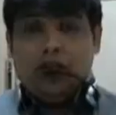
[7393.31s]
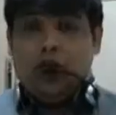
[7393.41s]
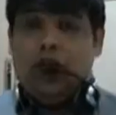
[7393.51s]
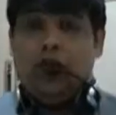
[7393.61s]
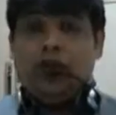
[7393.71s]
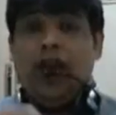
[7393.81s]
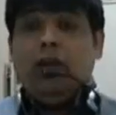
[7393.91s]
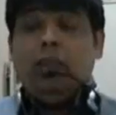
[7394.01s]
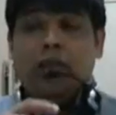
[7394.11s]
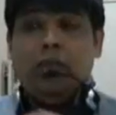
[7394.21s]
So if
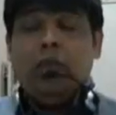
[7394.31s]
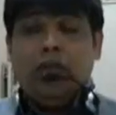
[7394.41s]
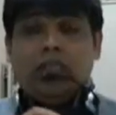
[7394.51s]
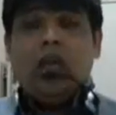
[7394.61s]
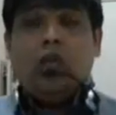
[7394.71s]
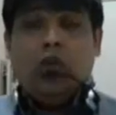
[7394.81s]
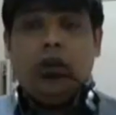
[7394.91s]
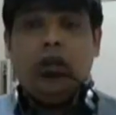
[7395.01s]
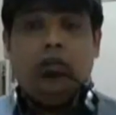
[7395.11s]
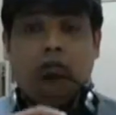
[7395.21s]
that minimum reserve
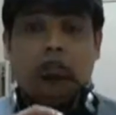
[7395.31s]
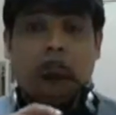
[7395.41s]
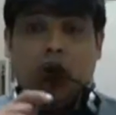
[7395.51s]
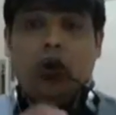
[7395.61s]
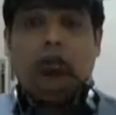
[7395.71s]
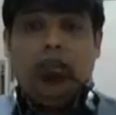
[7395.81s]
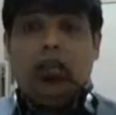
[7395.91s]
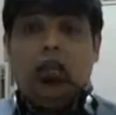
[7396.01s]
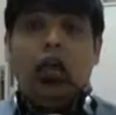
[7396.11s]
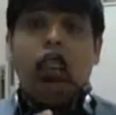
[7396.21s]
quantity was not
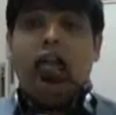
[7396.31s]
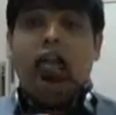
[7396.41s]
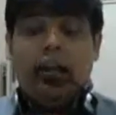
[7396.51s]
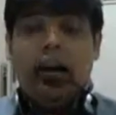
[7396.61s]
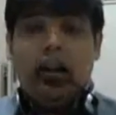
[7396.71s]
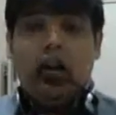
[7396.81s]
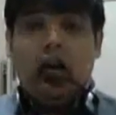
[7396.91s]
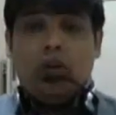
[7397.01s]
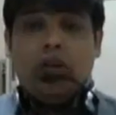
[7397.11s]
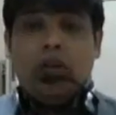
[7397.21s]
there, what would have happened,
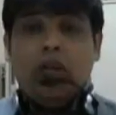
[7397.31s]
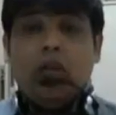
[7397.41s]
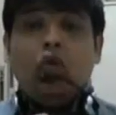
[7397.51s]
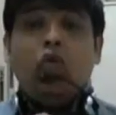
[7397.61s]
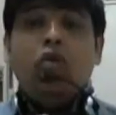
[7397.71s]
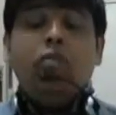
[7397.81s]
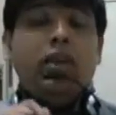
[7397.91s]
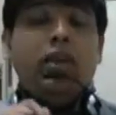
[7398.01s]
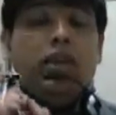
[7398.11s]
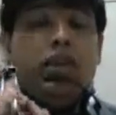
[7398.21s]
you would
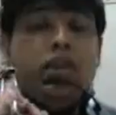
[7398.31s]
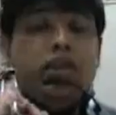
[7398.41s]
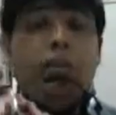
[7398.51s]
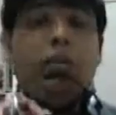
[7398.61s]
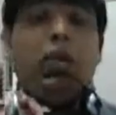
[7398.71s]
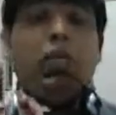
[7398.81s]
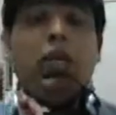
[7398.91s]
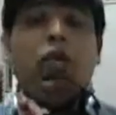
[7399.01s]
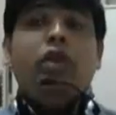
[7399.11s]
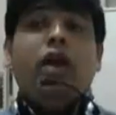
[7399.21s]
be in deep trouble.
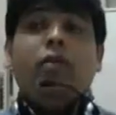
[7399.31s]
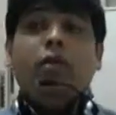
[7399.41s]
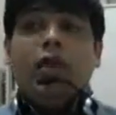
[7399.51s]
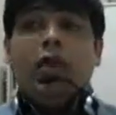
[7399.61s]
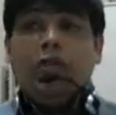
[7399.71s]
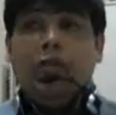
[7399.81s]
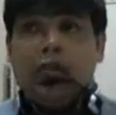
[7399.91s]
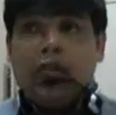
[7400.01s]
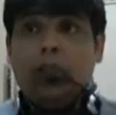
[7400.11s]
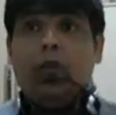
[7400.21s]
You would have
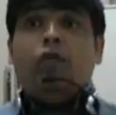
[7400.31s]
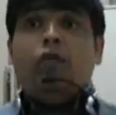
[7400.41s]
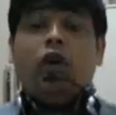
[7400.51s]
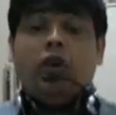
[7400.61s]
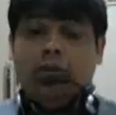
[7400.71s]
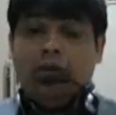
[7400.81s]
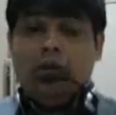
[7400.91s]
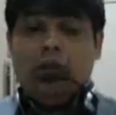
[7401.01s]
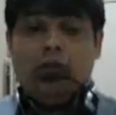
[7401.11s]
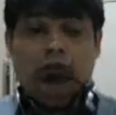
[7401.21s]
been trouble for,
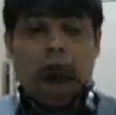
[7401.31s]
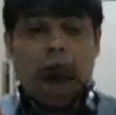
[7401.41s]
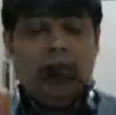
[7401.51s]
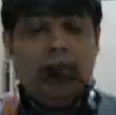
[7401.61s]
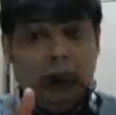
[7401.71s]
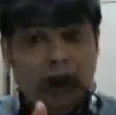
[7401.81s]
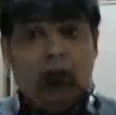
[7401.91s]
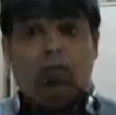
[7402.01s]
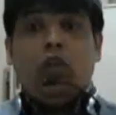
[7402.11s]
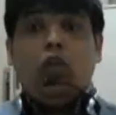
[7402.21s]
you will be in the
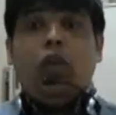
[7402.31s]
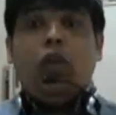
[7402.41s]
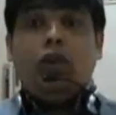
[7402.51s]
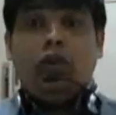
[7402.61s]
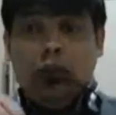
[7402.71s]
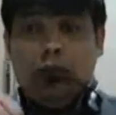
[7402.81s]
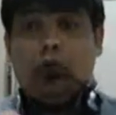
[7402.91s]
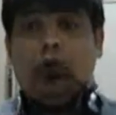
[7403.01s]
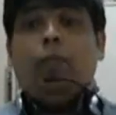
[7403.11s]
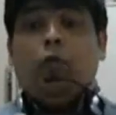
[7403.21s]
middle of the road
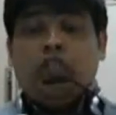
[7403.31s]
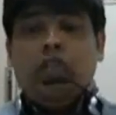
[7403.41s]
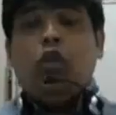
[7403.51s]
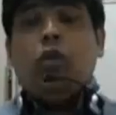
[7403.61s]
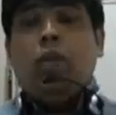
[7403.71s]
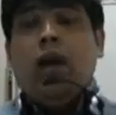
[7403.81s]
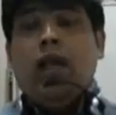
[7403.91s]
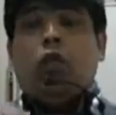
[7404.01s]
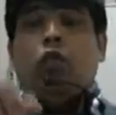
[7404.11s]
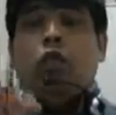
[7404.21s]
and pushing your
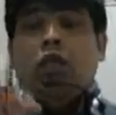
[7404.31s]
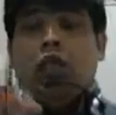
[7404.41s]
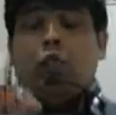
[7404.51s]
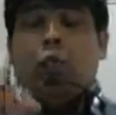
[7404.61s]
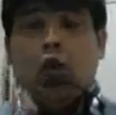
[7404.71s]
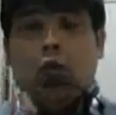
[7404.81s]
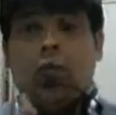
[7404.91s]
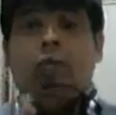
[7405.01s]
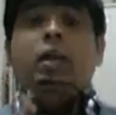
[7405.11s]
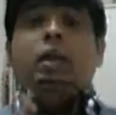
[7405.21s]
bike to the nearest petrol
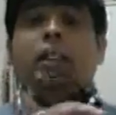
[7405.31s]
pump.